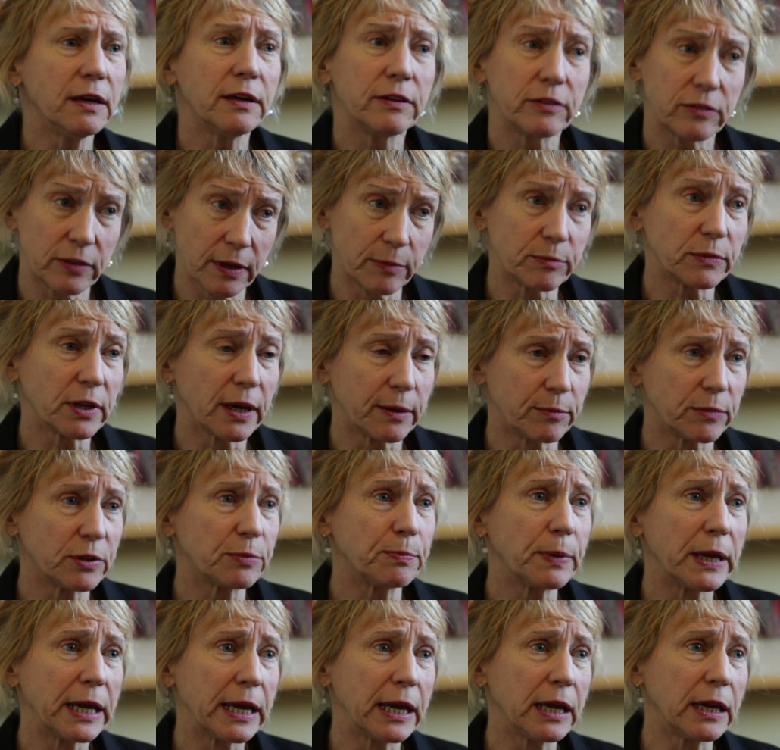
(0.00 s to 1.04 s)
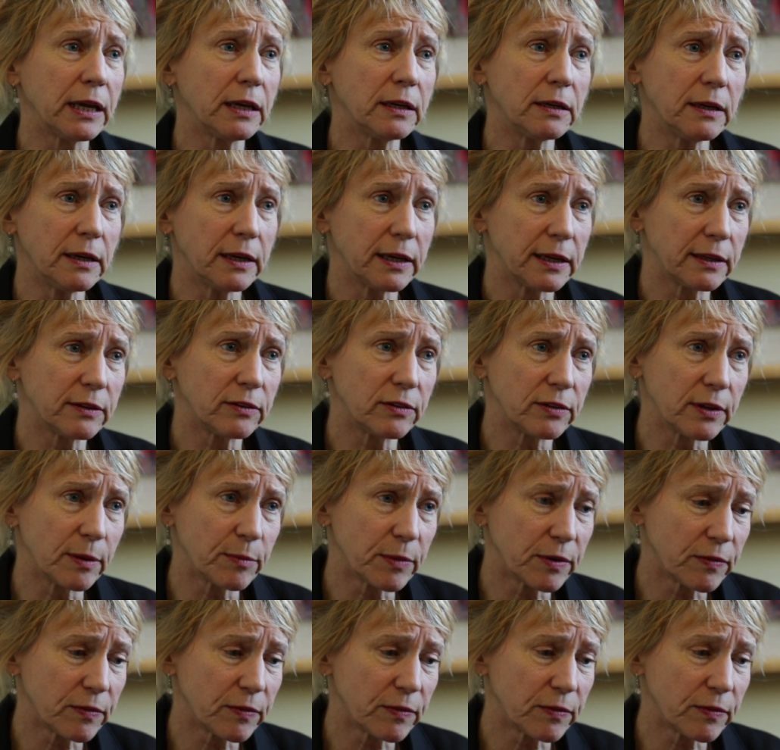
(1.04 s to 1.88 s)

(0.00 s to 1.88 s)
sometimes pain in some